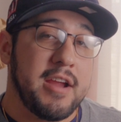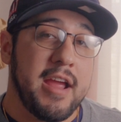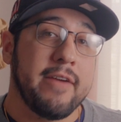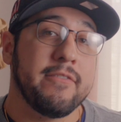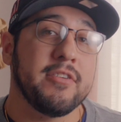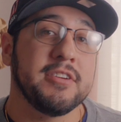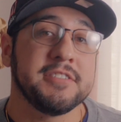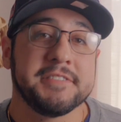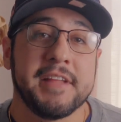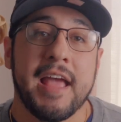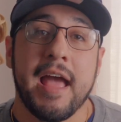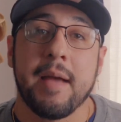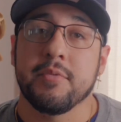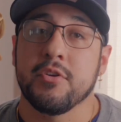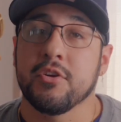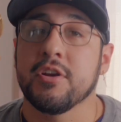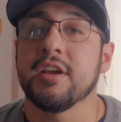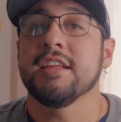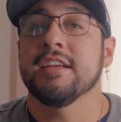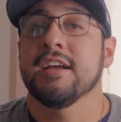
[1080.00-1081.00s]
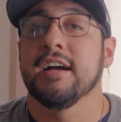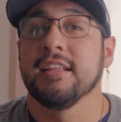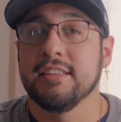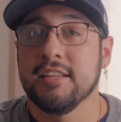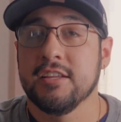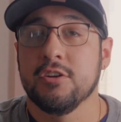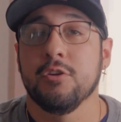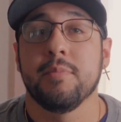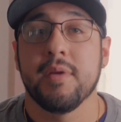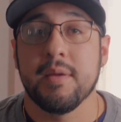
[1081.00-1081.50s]
every snap, you're getting a
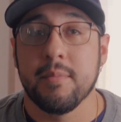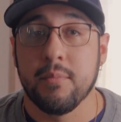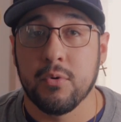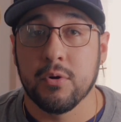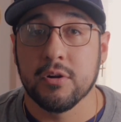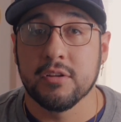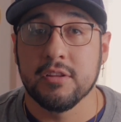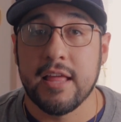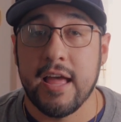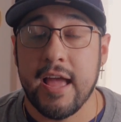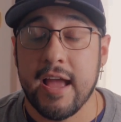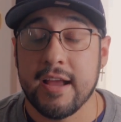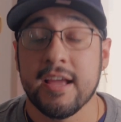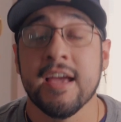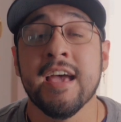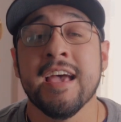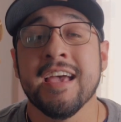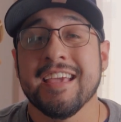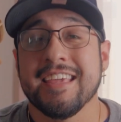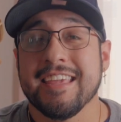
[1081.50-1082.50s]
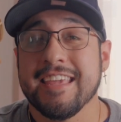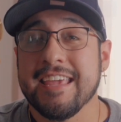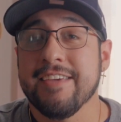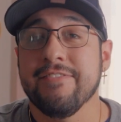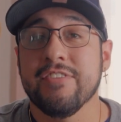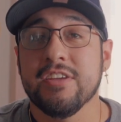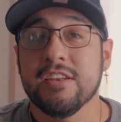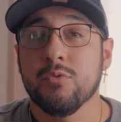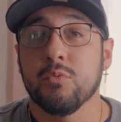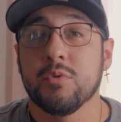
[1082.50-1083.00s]
little bit more lag
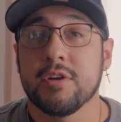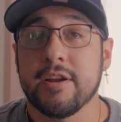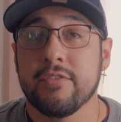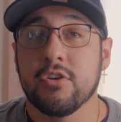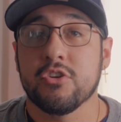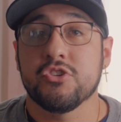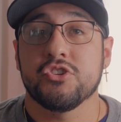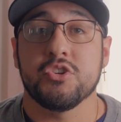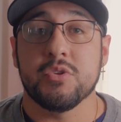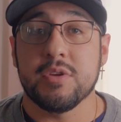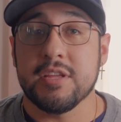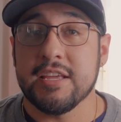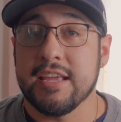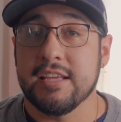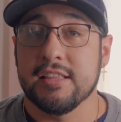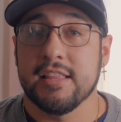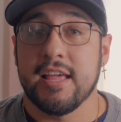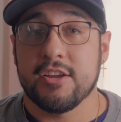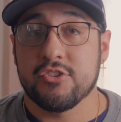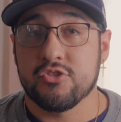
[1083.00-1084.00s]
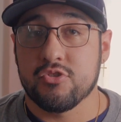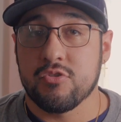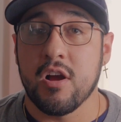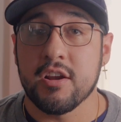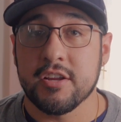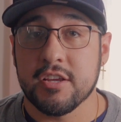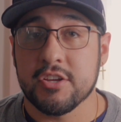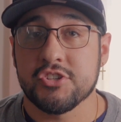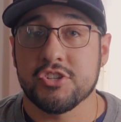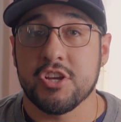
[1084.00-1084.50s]
even whenever you're shooting
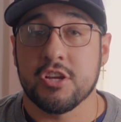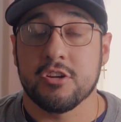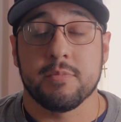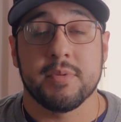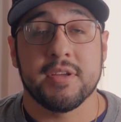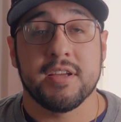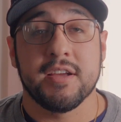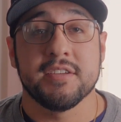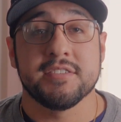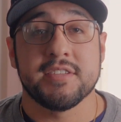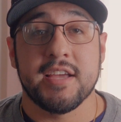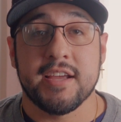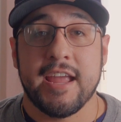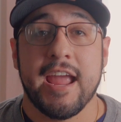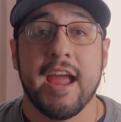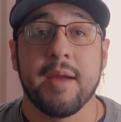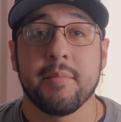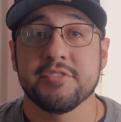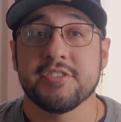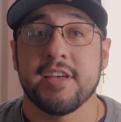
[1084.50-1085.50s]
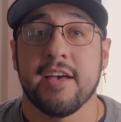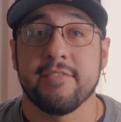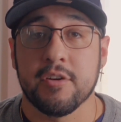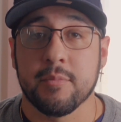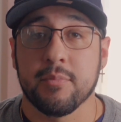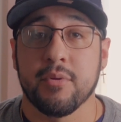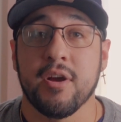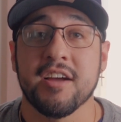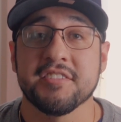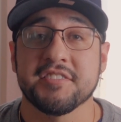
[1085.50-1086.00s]
electronic shutter because that camera's having
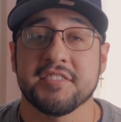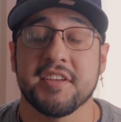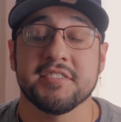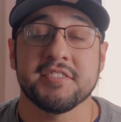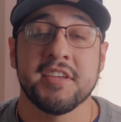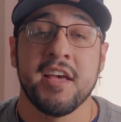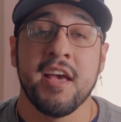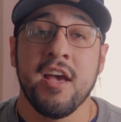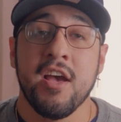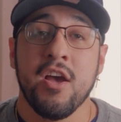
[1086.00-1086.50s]
a process.